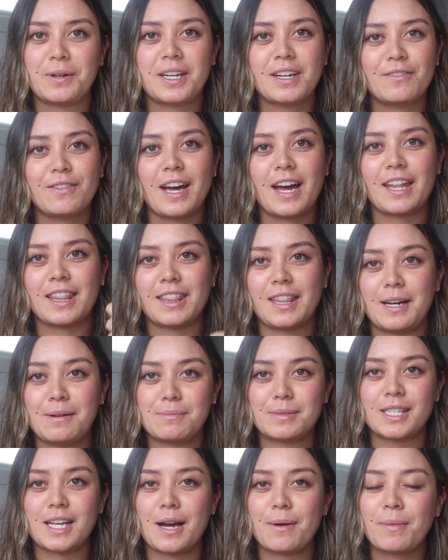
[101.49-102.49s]
Give it a
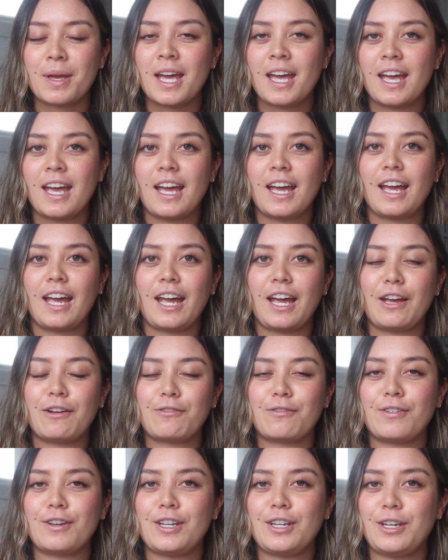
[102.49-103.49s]
thumbs up
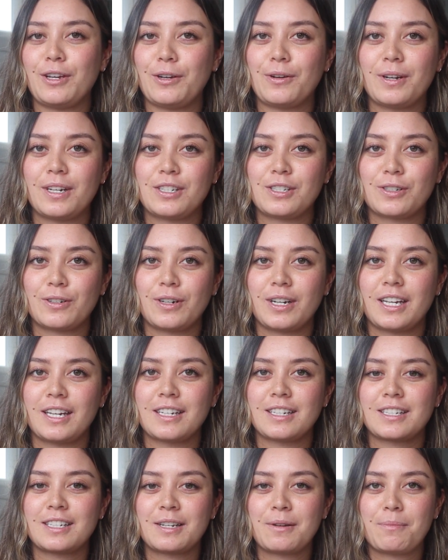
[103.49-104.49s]
if you enjoy
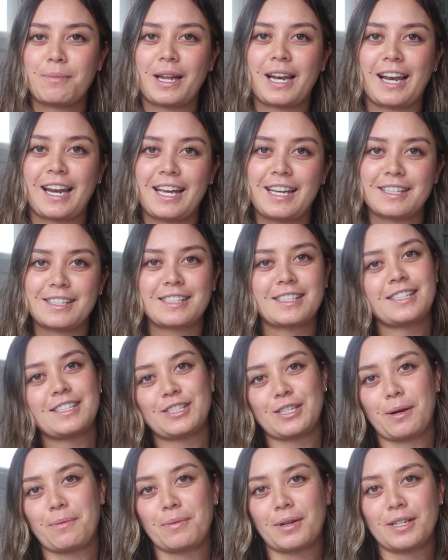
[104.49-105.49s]
it, but let's
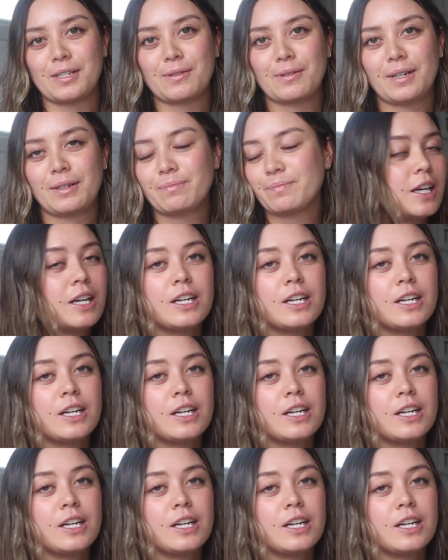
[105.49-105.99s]
jump into it.